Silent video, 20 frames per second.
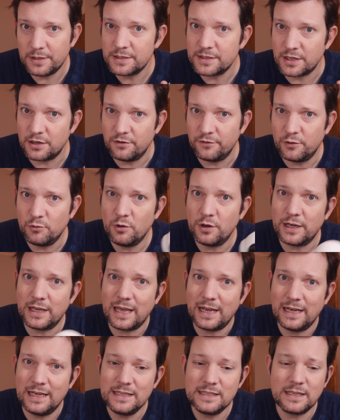So if you want to
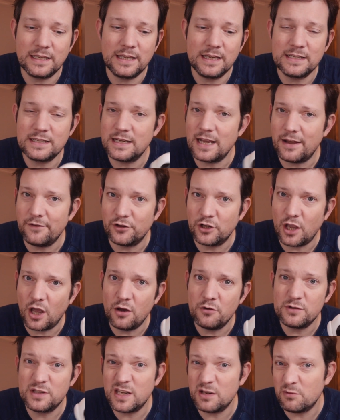get into this and have a
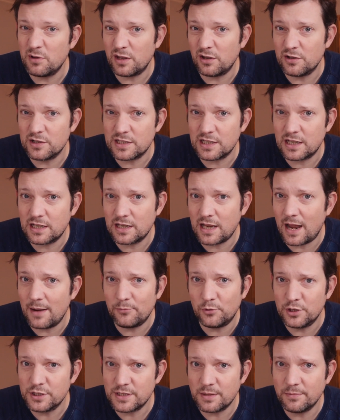go, see whether it's a
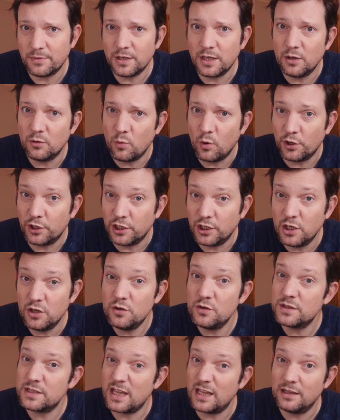camera is something you want to
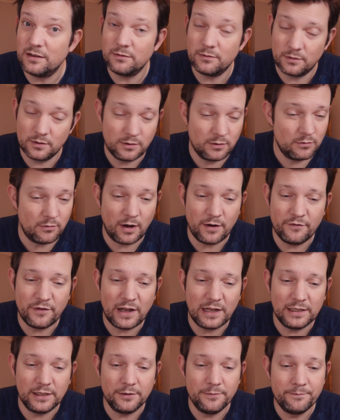use, then great
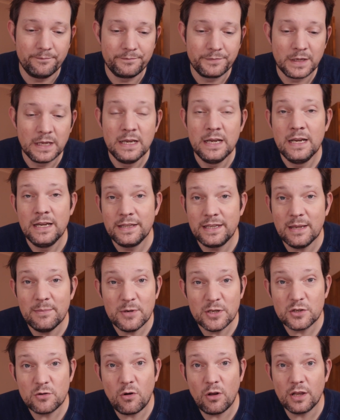value. The
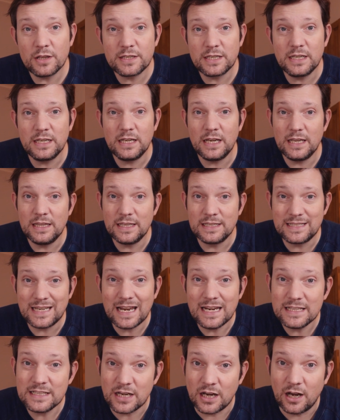image quality in the
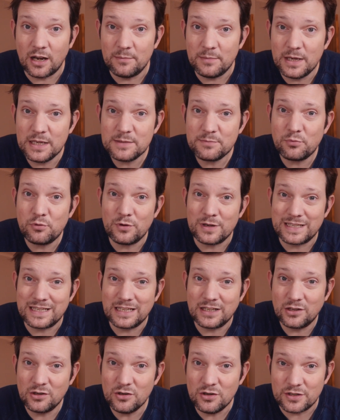daytime is pretty
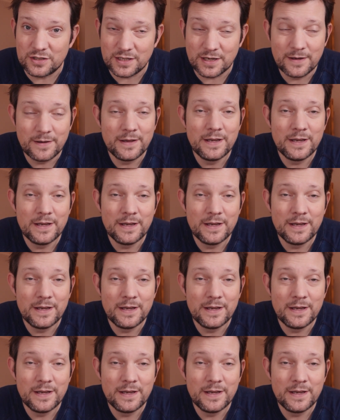good.